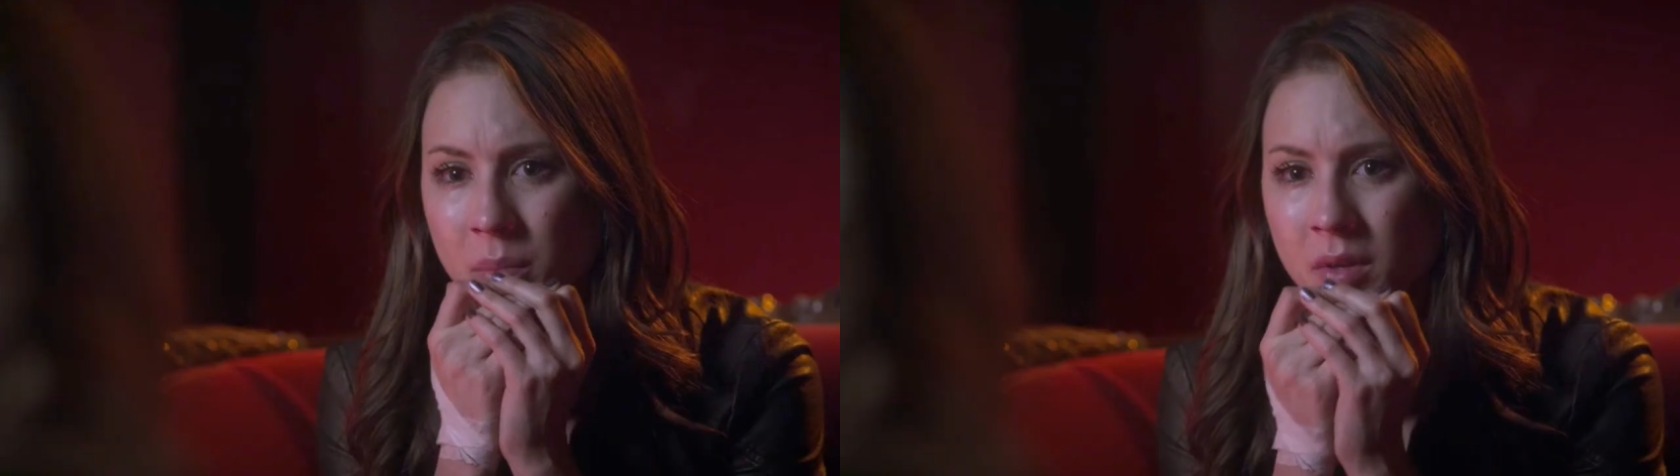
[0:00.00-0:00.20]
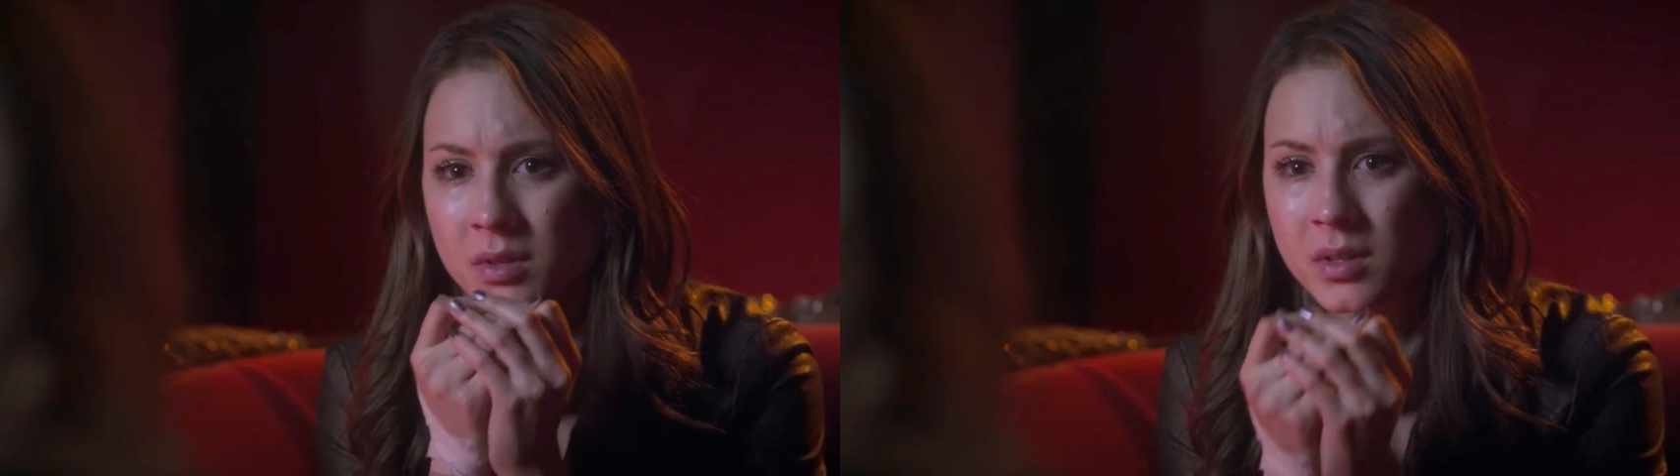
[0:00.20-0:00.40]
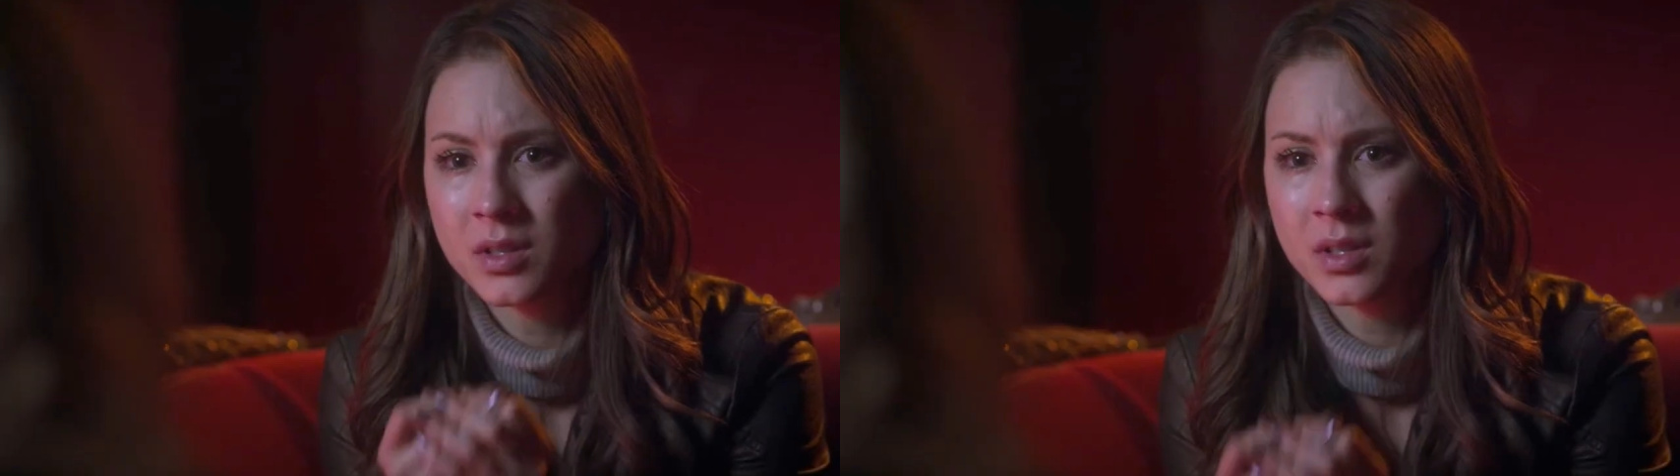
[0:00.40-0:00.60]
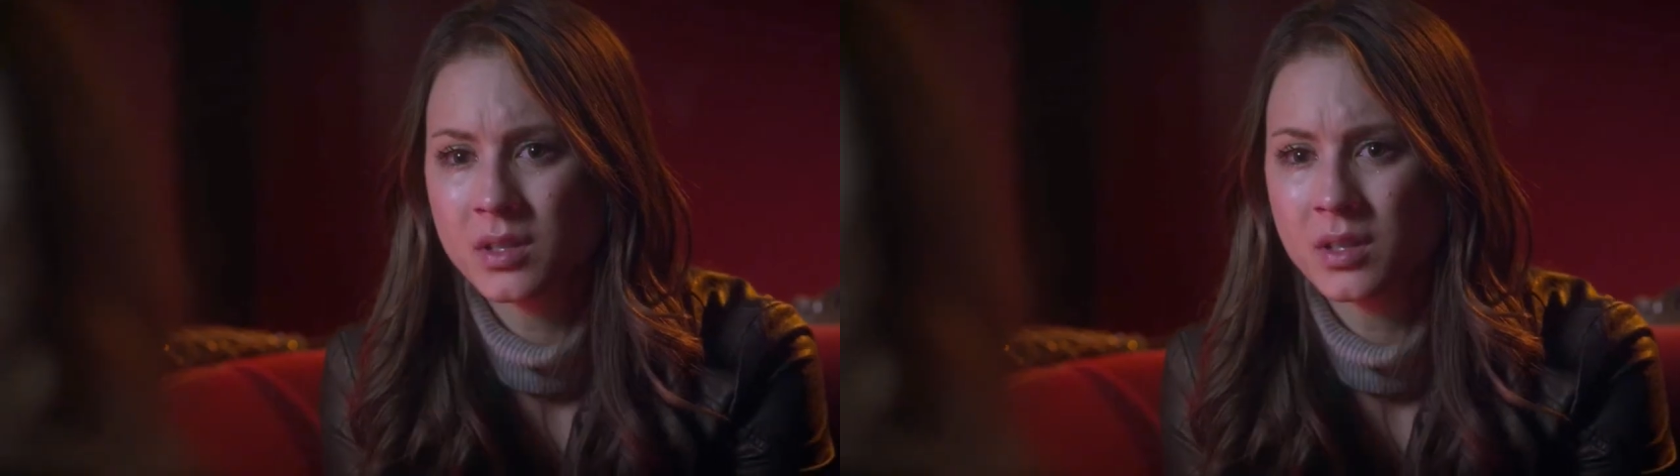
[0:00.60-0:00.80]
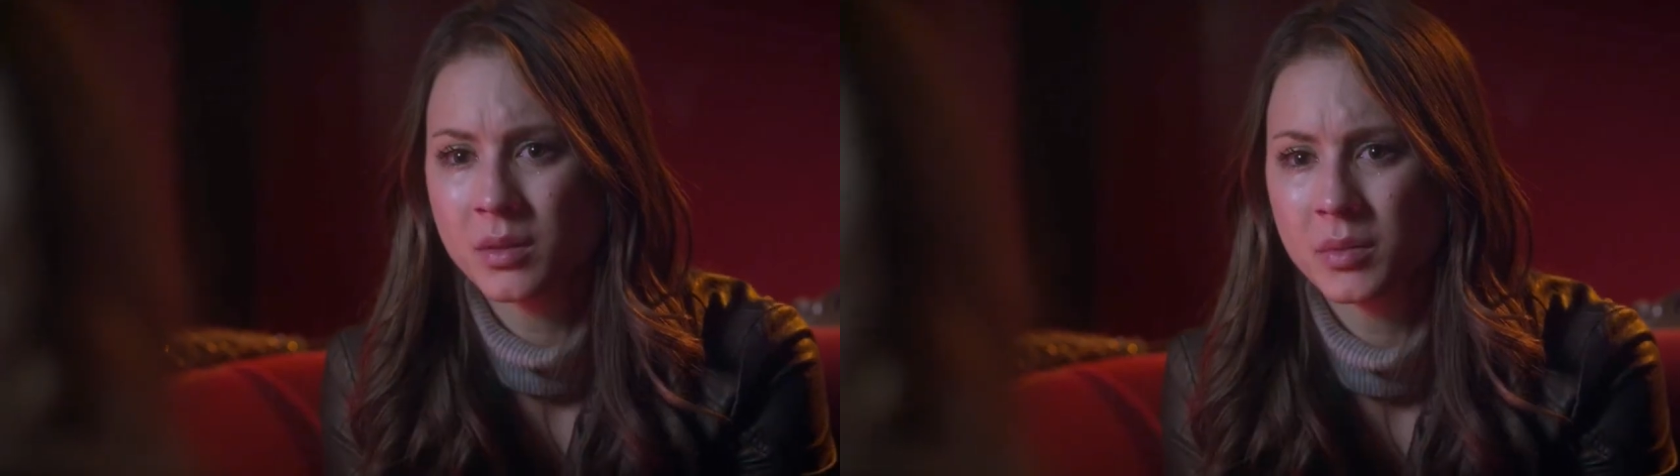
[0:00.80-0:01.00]
person she's
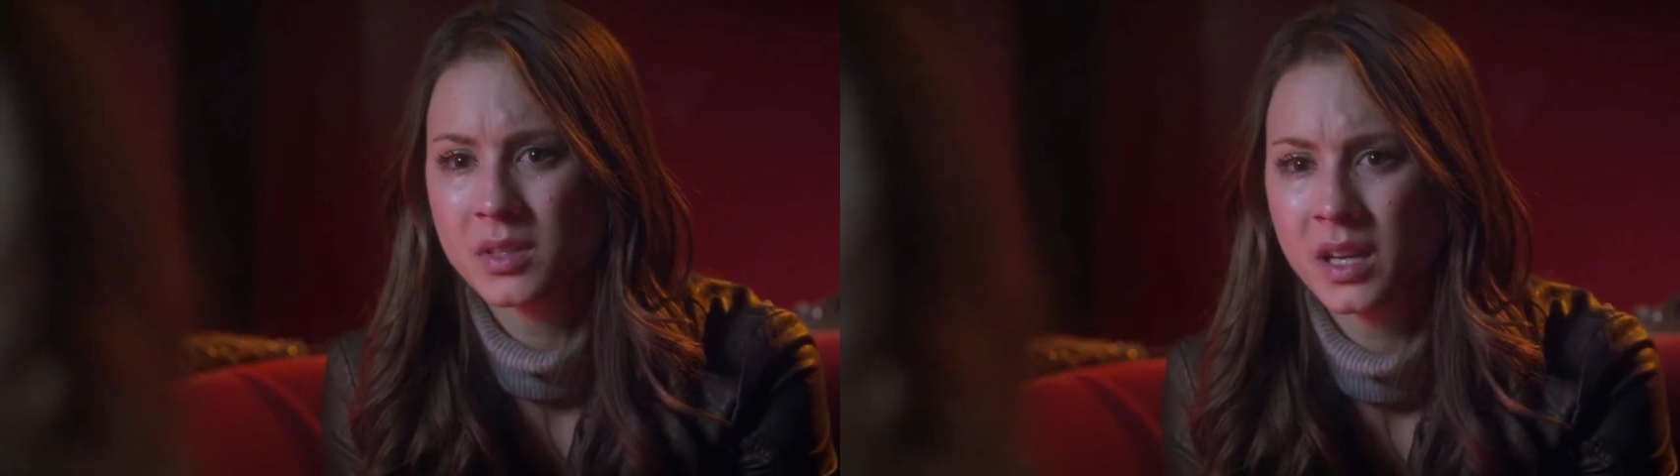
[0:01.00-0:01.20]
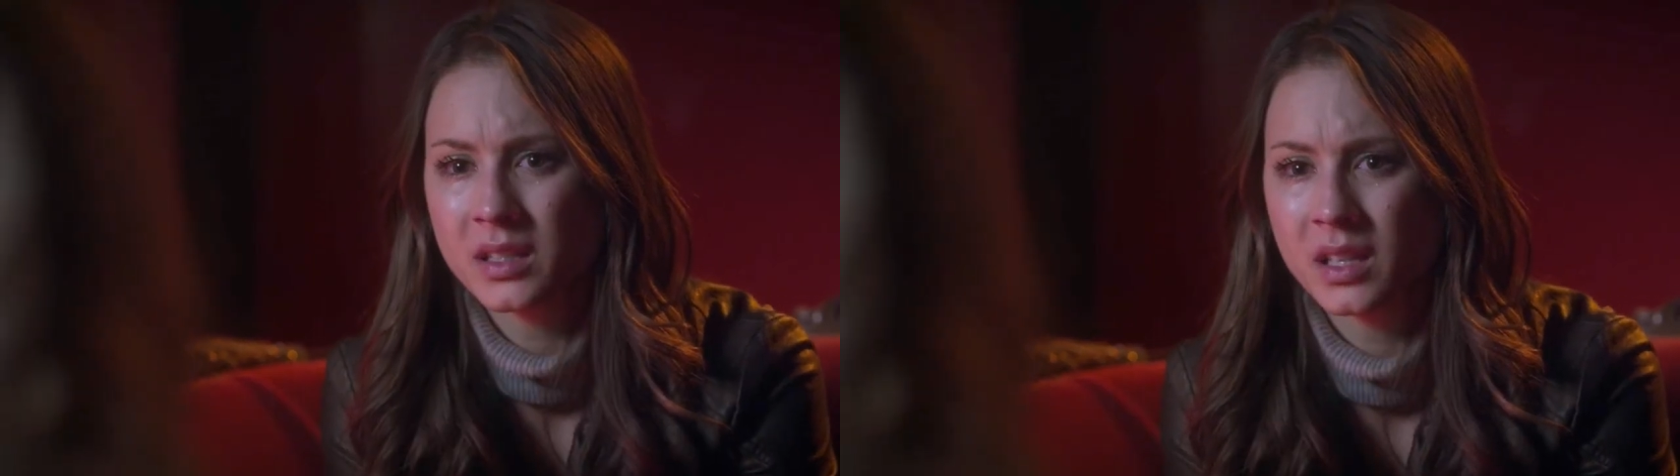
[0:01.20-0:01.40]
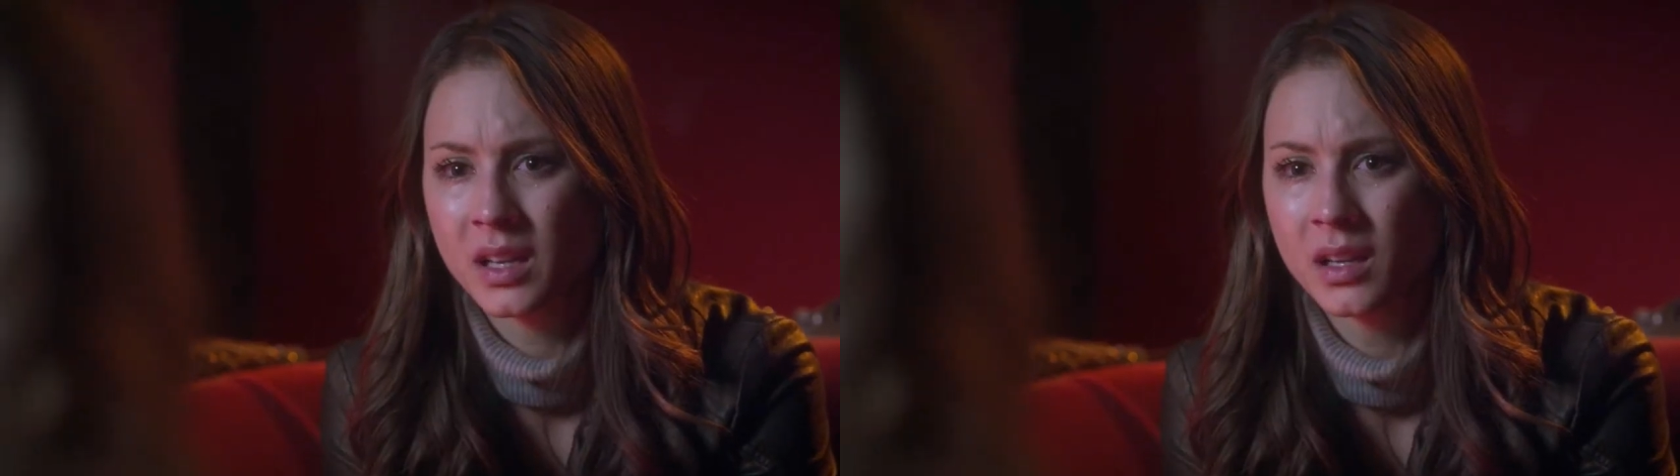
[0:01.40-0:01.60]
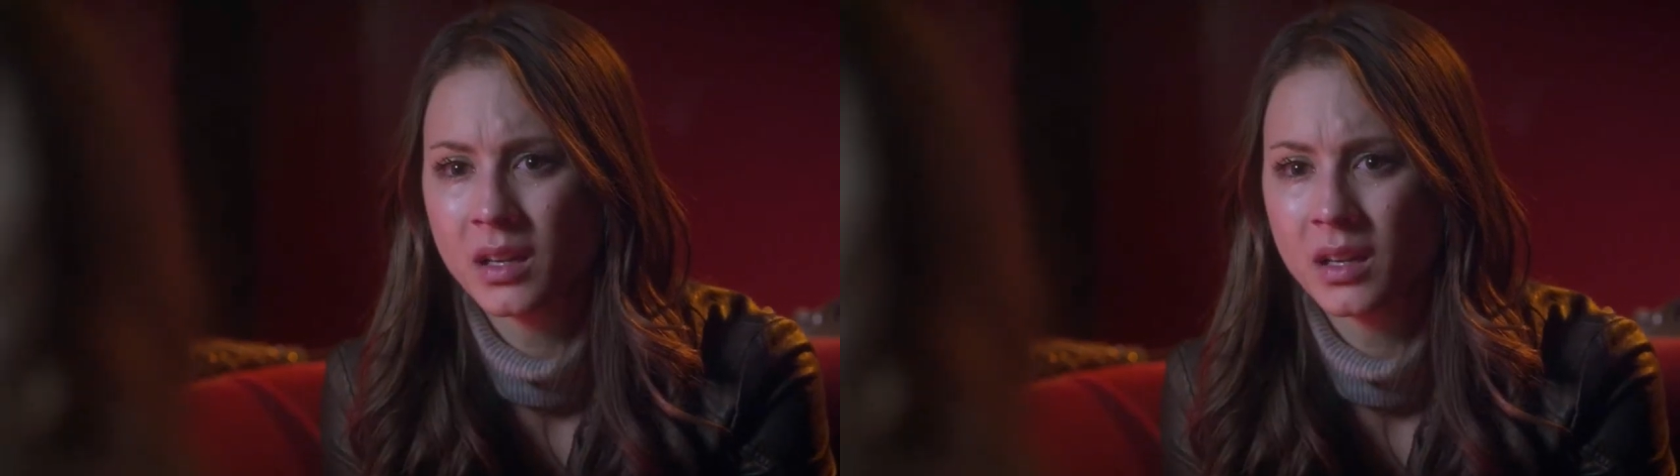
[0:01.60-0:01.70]
still protecting.